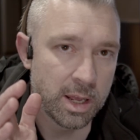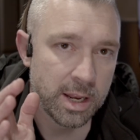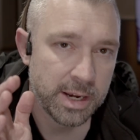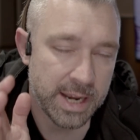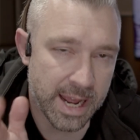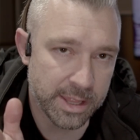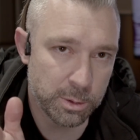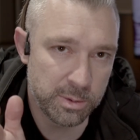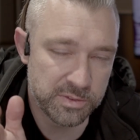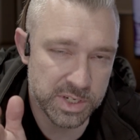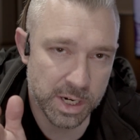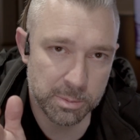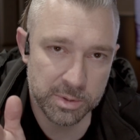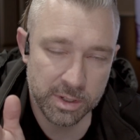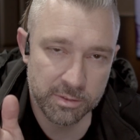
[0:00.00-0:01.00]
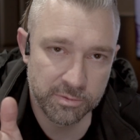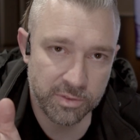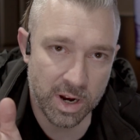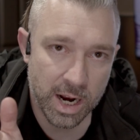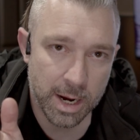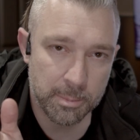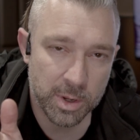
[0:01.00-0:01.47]
Now that we've set up the
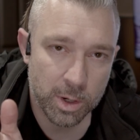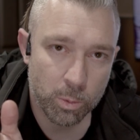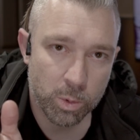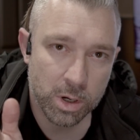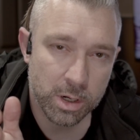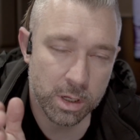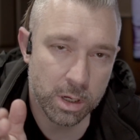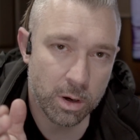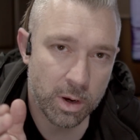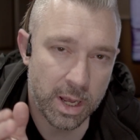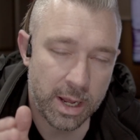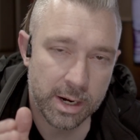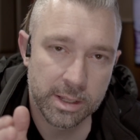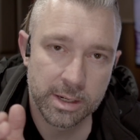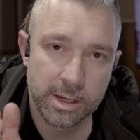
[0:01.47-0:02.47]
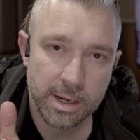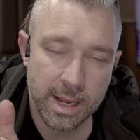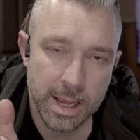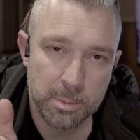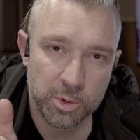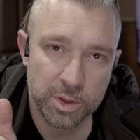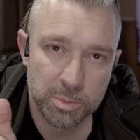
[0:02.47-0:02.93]
environment, we're going to go ahead and
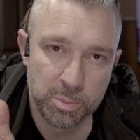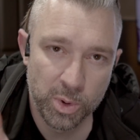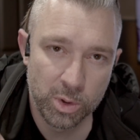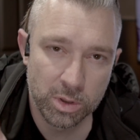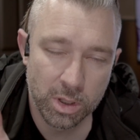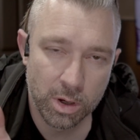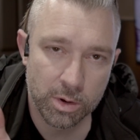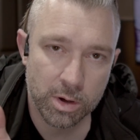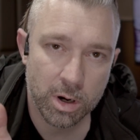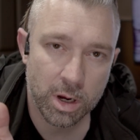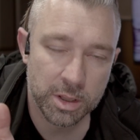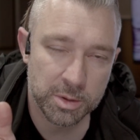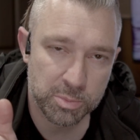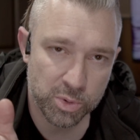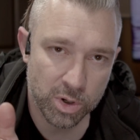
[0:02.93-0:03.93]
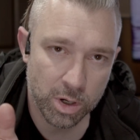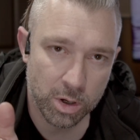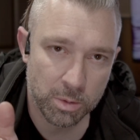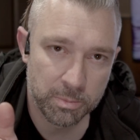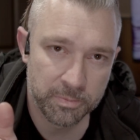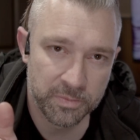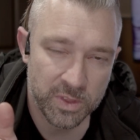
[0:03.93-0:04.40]
enable the bootloader on the probe.